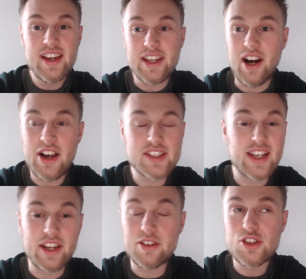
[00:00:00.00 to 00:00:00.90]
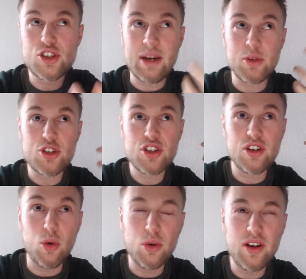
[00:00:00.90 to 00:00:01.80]
And honestly, I don't, I'm not
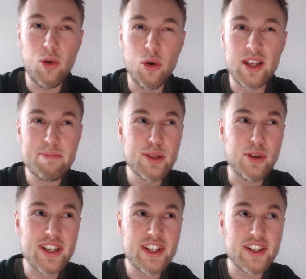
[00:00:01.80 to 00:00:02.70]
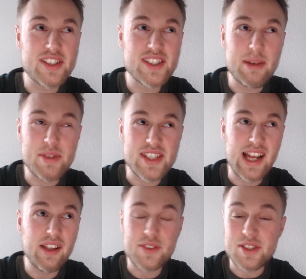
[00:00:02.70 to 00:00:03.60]
sure all employers
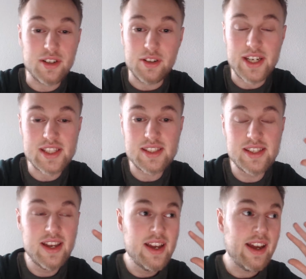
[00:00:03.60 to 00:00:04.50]
themselves know this.